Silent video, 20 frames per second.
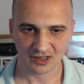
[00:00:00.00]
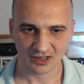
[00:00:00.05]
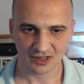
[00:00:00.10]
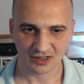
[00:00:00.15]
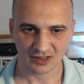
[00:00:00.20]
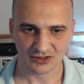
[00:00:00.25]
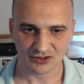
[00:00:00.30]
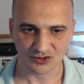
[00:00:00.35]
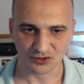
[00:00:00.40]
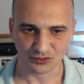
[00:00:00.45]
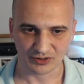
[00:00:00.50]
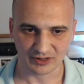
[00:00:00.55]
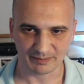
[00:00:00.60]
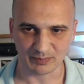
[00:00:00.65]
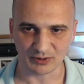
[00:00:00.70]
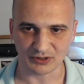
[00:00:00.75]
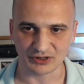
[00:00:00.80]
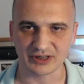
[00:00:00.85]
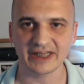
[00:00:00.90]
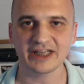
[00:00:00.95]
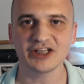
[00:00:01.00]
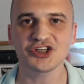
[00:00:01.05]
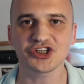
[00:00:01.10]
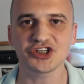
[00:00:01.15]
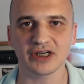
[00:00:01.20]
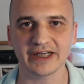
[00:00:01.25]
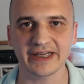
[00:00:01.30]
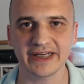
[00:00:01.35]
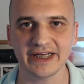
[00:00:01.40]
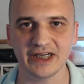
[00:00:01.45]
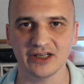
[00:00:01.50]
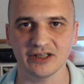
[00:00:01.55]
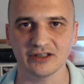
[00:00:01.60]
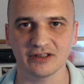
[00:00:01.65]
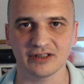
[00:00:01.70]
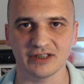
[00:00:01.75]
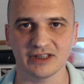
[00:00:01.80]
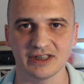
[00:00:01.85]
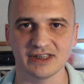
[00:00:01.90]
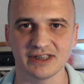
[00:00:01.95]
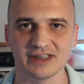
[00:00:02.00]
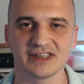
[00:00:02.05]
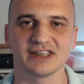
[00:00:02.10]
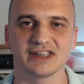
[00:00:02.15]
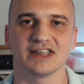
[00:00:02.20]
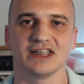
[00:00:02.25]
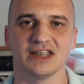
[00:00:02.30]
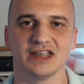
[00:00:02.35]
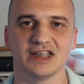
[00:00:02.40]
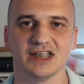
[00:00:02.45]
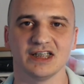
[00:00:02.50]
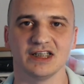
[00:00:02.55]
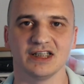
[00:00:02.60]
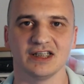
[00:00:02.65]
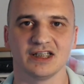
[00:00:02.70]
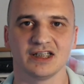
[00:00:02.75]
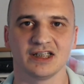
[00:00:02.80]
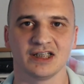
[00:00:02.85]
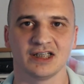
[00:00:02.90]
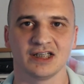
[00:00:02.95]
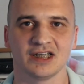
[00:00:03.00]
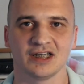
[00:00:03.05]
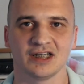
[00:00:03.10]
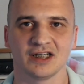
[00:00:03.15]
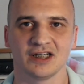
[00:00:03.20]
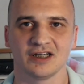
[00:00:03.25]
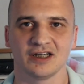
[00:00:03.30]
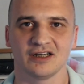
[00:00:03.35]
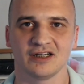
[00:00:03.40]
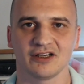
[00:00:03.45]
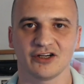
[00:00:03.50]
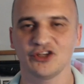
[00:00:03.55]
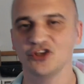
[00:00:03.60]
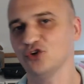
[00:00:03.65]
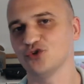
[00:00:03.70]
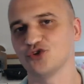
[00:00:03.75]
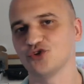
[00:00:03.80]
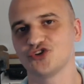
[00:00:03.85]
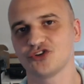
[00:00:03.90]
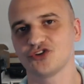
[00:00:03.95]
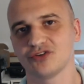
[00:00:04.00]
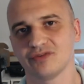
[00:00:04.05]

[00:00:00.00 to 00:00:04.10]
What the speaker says: So the potential here is huge